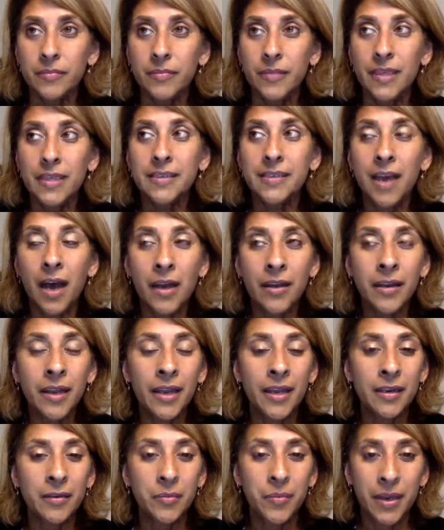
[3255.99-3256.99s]
is
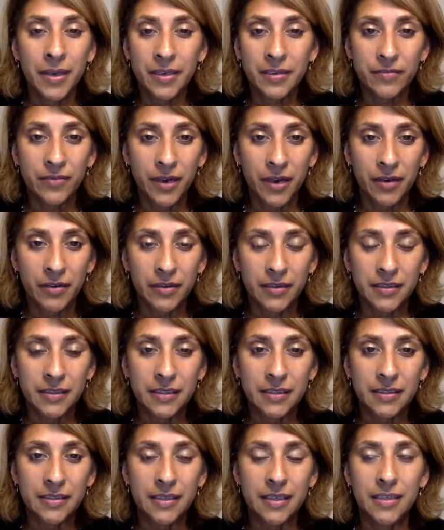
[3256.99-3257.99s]
unlike many viruses.